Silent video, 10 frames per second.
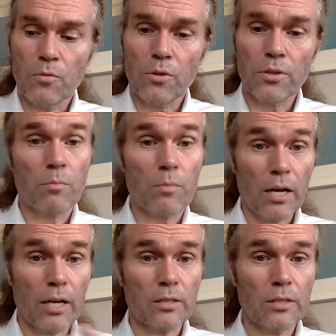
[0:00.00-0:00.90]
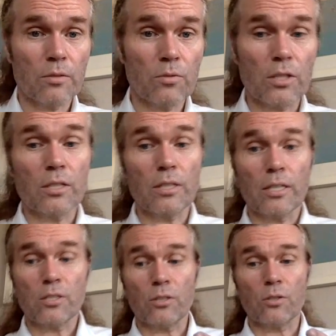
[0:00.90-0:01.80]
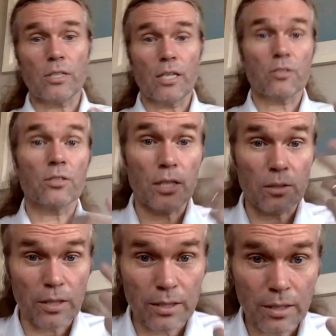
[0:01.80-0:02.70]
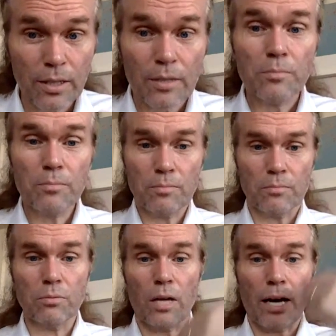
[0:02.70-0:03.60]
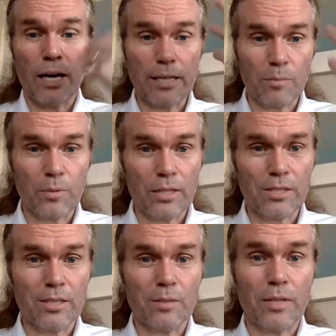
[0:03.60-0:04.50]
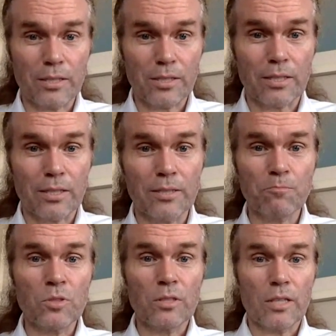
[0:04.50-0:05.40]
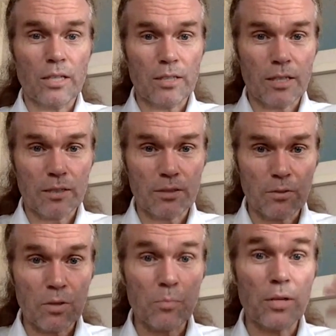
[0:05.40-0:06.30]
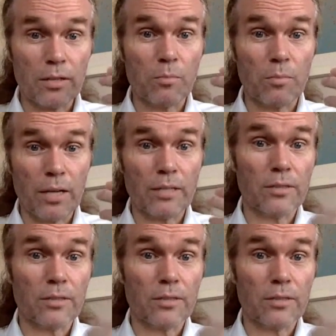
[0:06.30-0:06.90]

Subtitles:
For the mind, we can, yes, use esoteric, high Kabbalistic magic and repair the mind